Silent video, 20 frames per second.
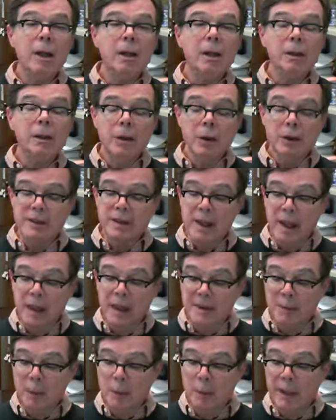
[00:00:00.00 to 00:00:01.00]
Luke's
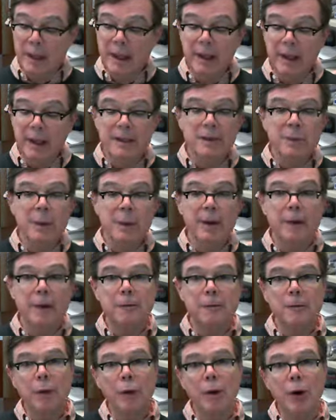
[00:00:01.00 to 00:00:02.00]
Gospel begins with a
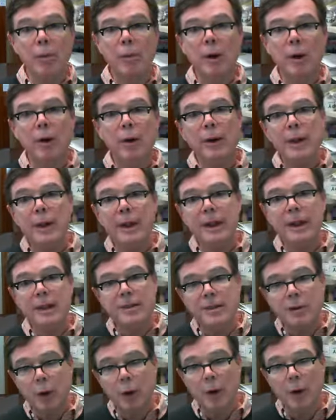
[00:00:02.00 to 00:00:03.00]
formal
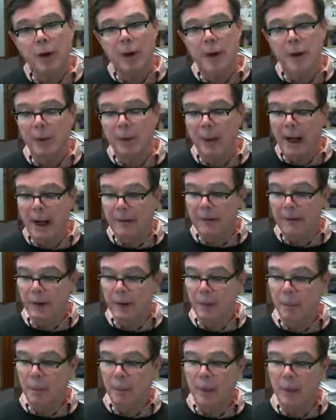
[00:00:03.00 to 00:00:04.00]

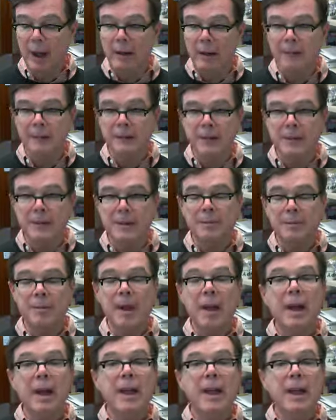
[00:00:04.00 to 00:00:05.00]
historiographic preface.
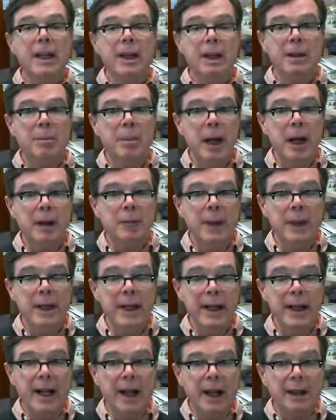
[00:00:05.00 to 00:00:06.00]
In my
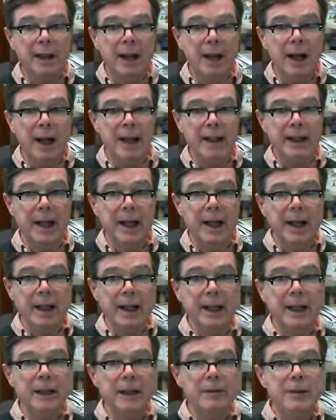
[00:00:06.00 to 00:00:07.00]
reading outline, I
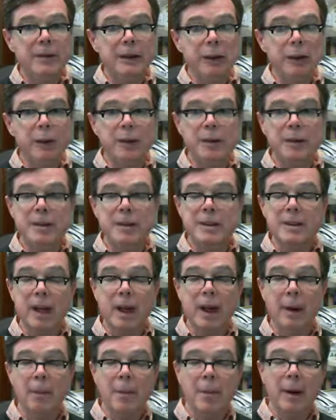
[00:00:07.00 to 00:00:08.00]
give you
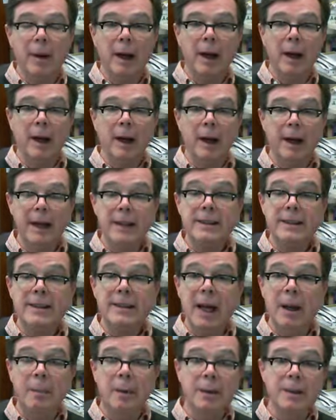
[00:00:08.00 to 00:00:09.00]
some
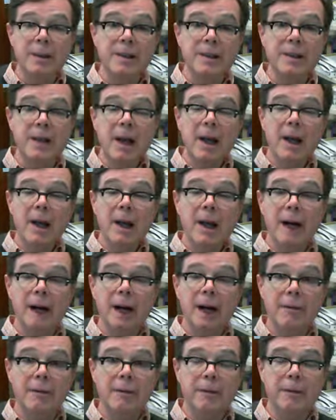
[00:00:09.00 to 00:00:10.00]
examples
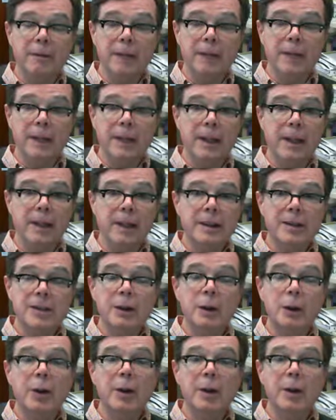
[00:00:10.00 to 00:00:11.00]
of the
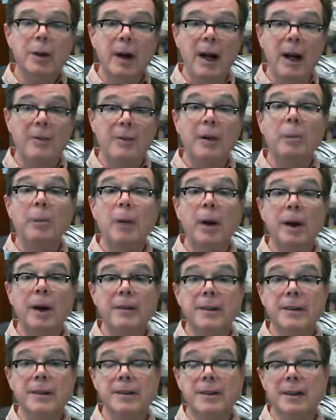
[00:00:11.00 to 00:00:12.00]
historiographic
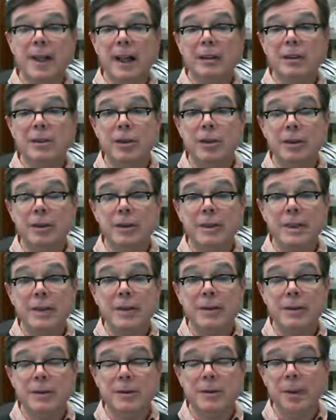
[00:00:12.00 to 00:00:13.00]
preface that
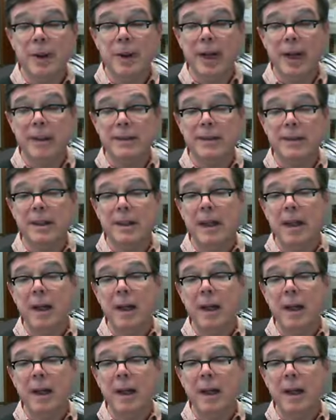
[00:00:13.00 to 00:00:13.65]
Josephus writes